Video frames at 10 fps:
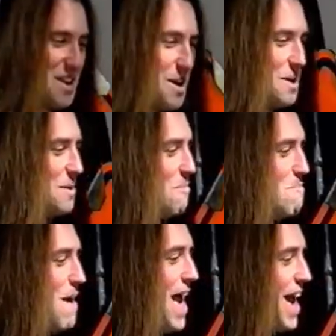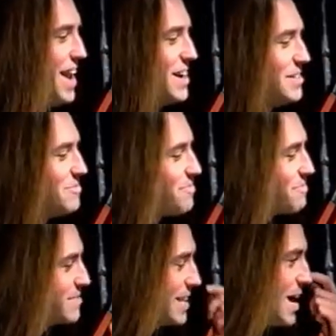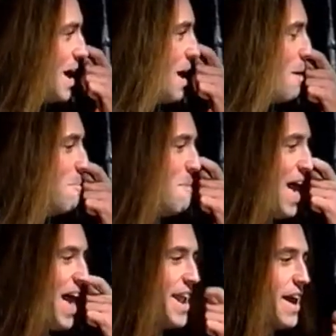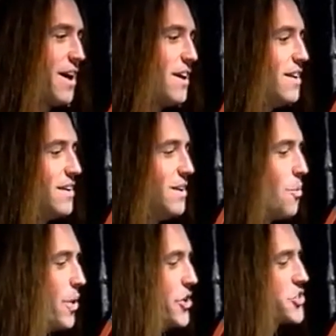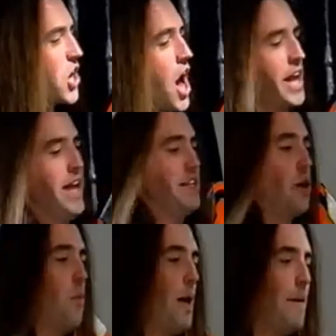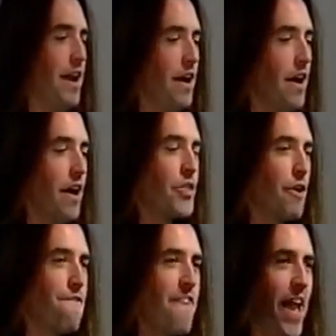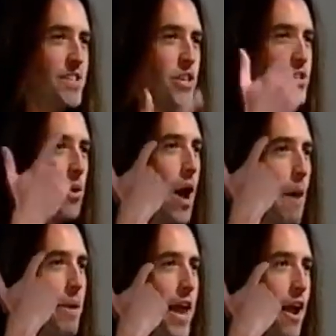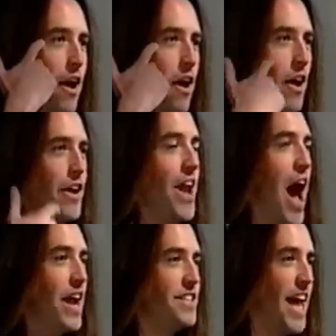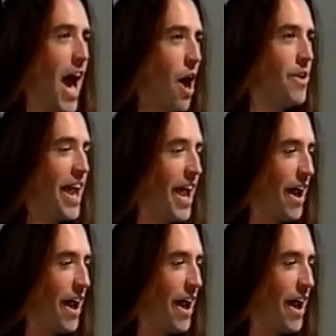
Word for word: Men, men, when you're talking to women, their faces are up here, not down here.